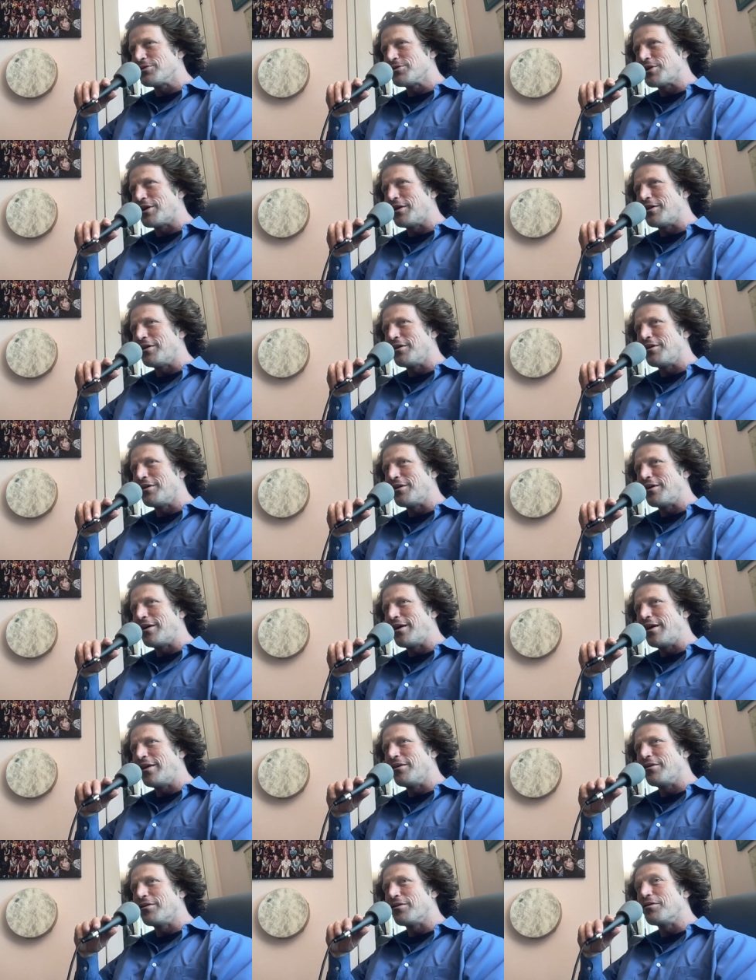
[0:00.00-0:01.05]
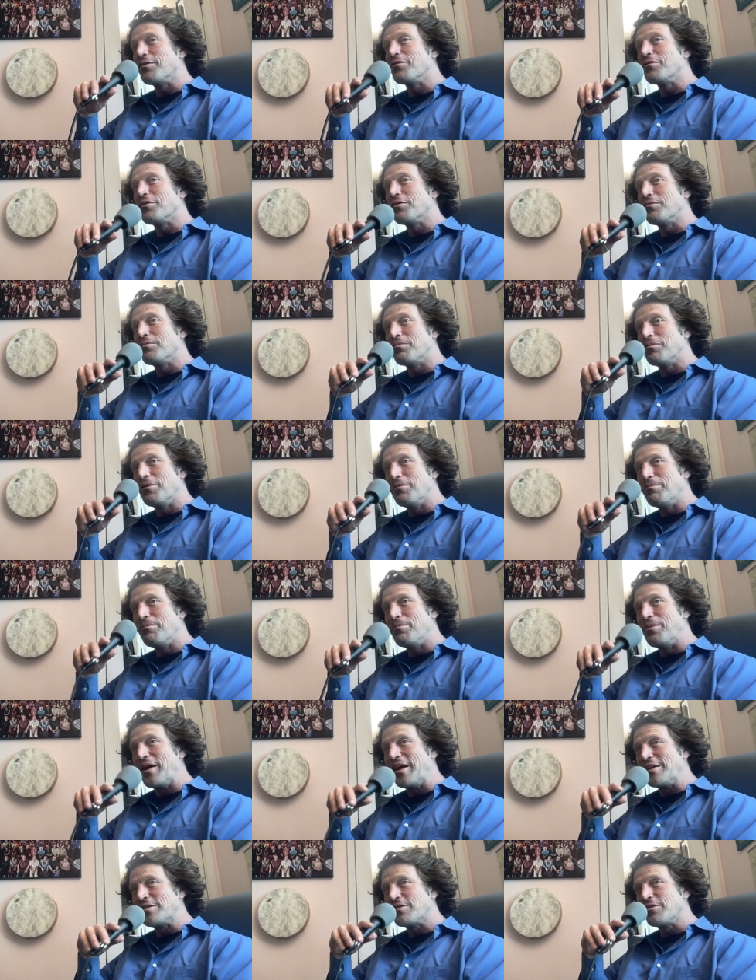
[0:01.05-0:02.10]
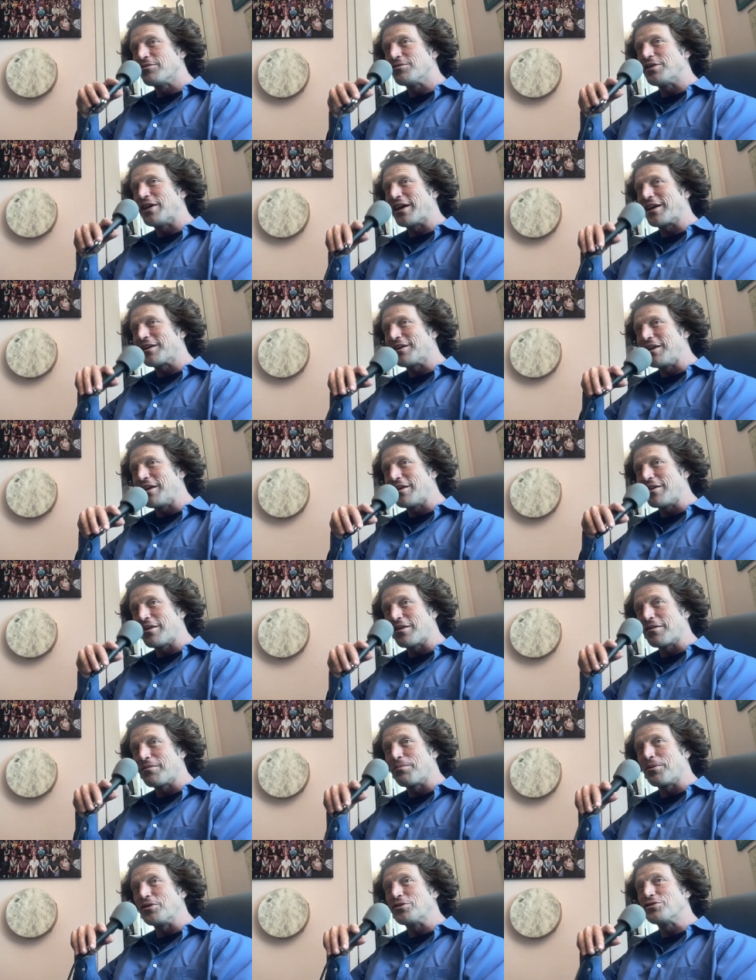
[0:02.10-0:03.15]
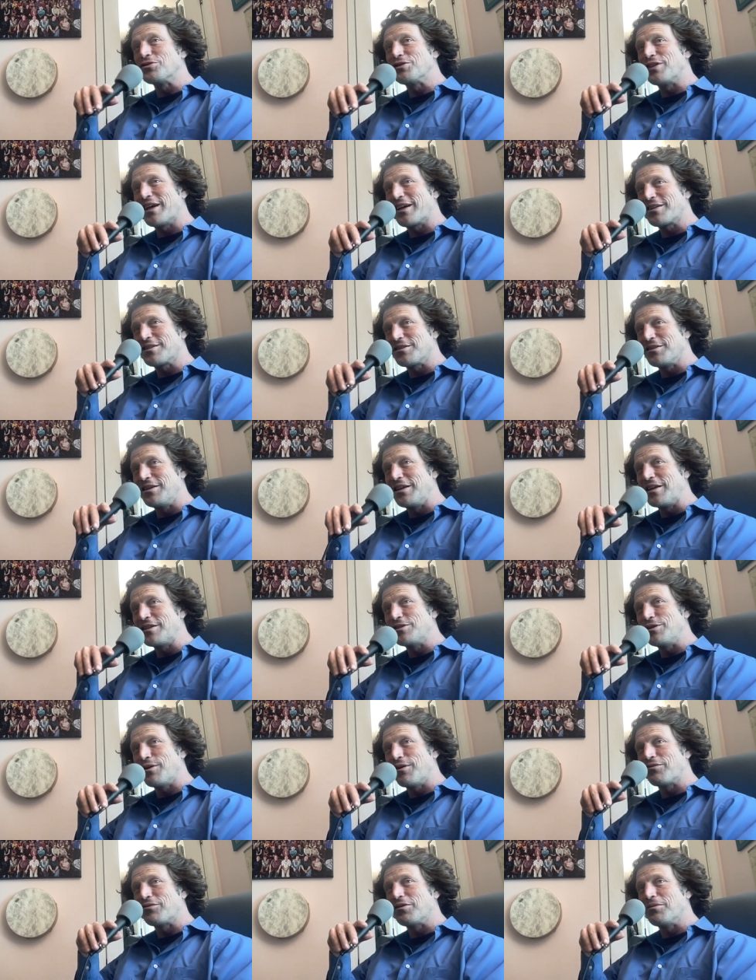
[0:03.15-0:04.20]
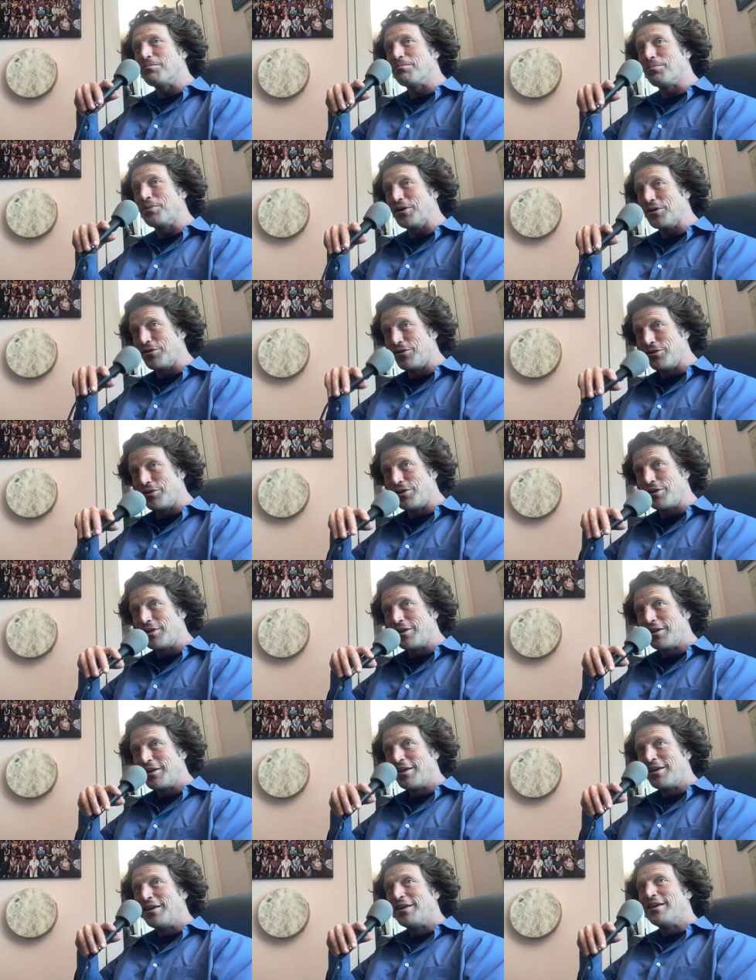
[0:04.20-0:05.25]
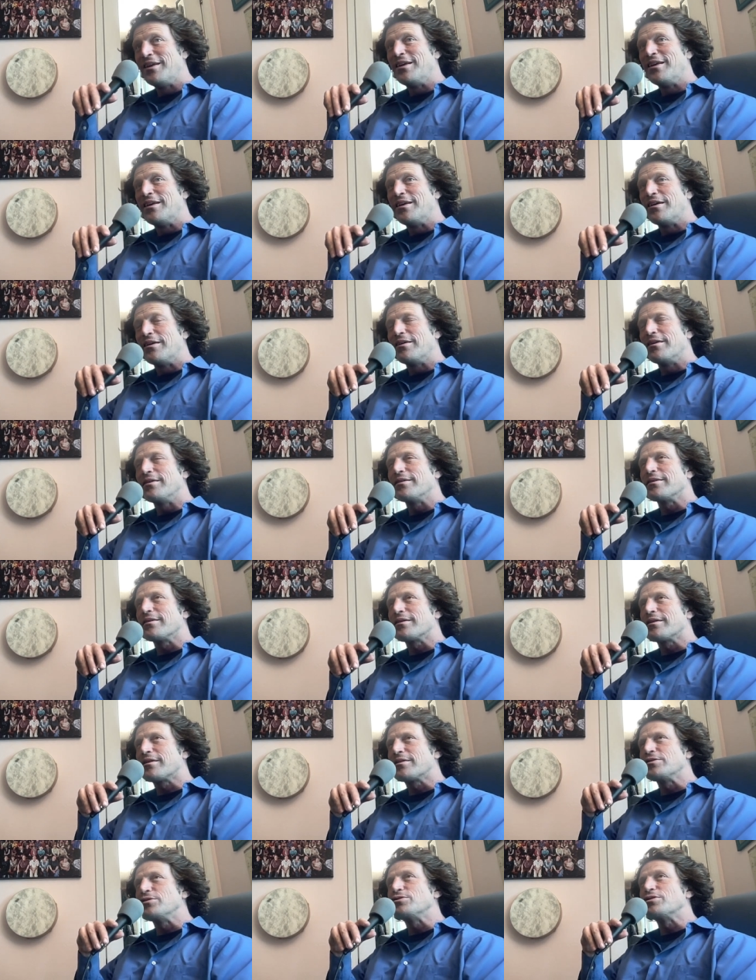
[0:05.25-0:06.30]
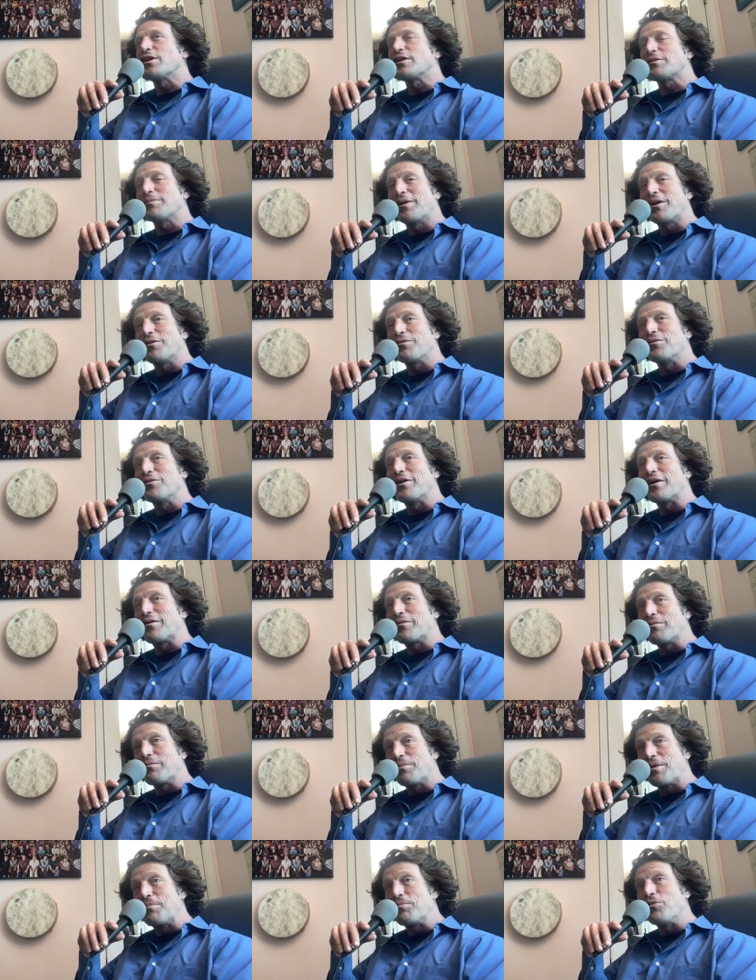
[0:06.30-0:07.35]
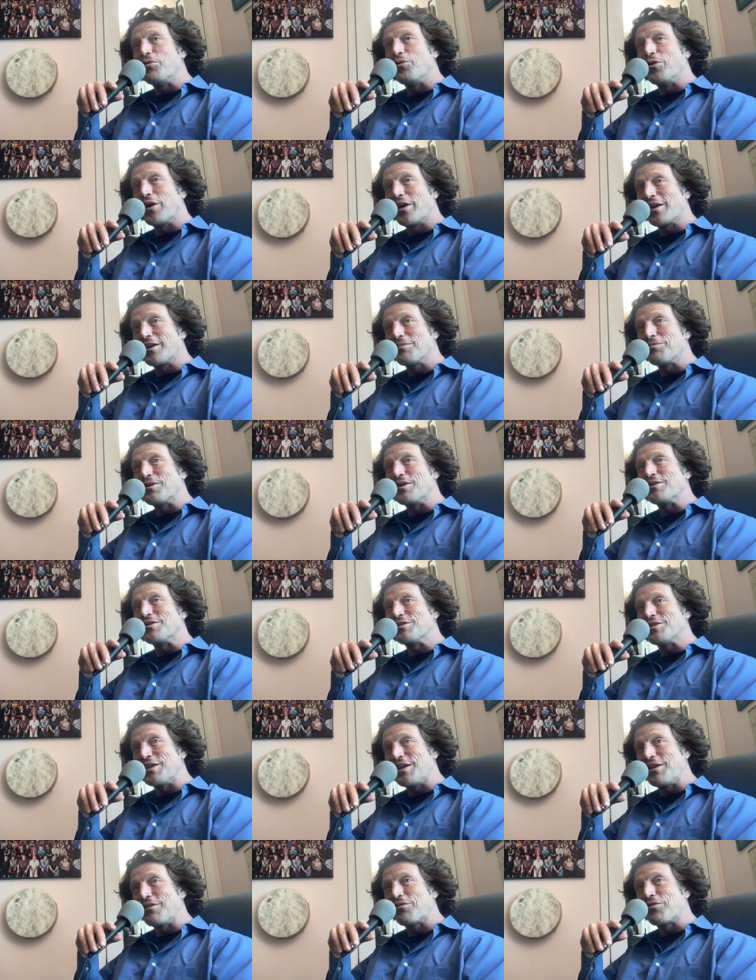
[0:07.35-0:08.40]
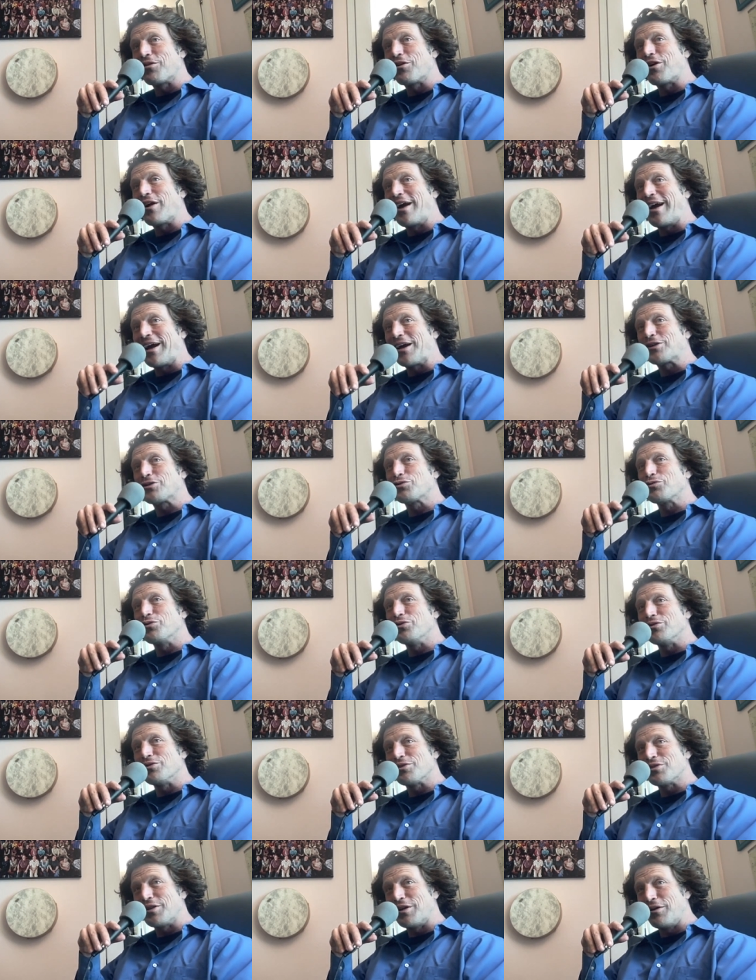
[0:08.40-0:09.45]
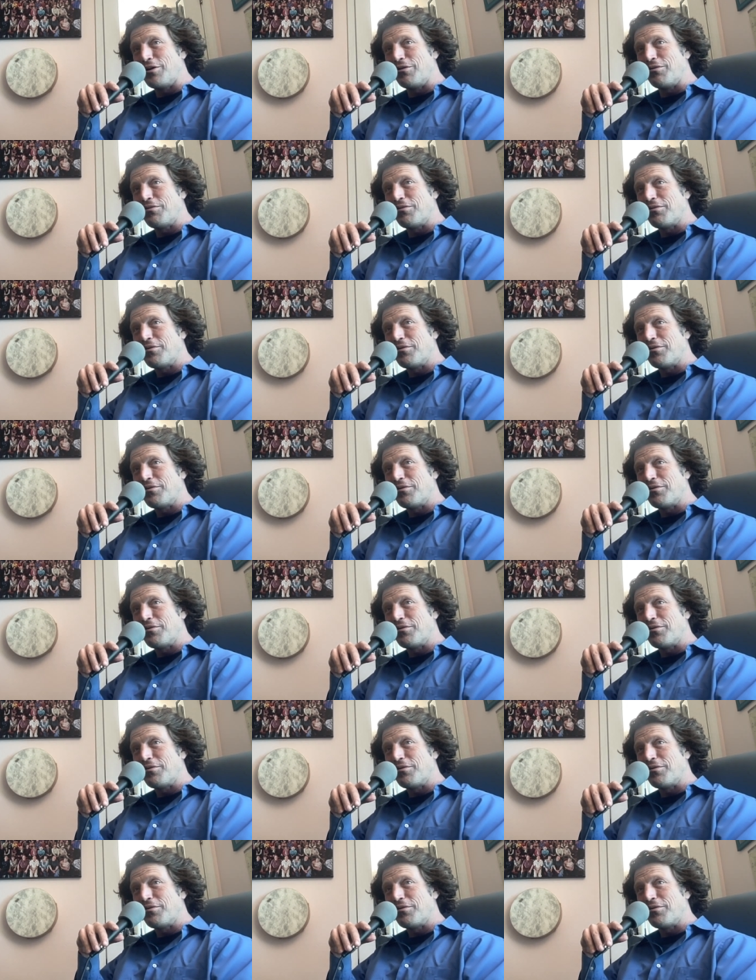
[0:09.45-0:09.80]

and the base of technique, like the bunch of techniques you have to build. Because you talked about like people wanting to be seen for their actual self,